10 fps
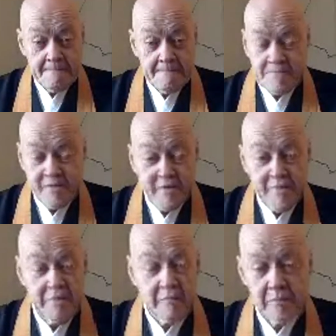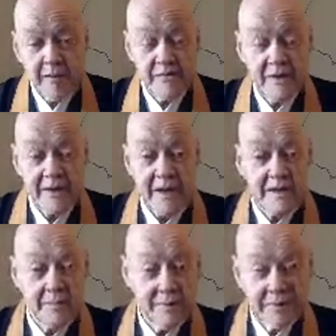And then as I
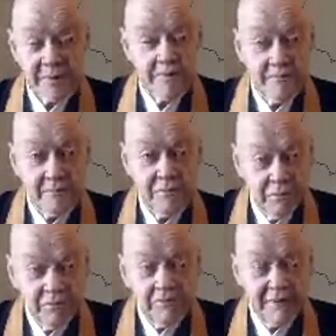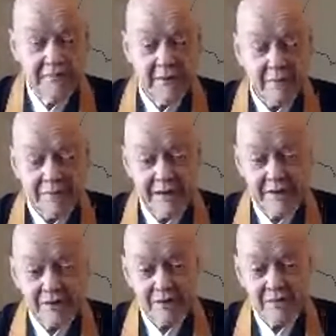contemplated what I would
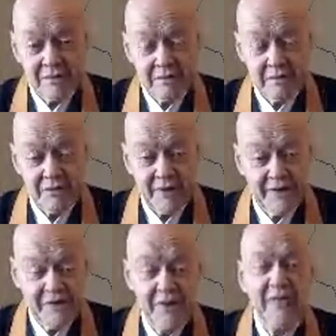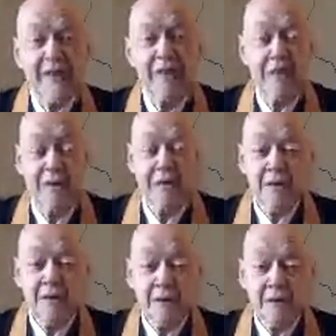like to address, then that
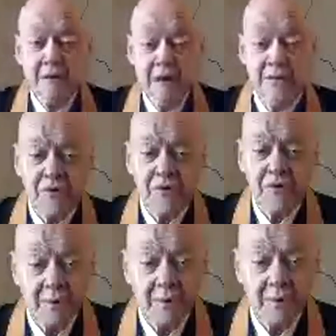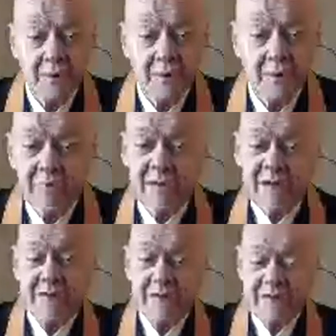showed up. And then I
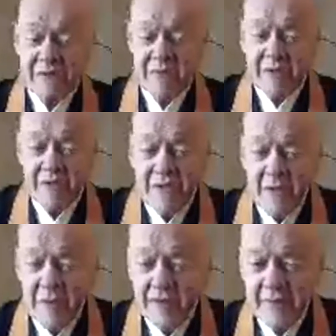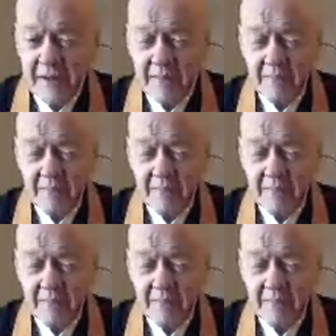realized I have something to say about that.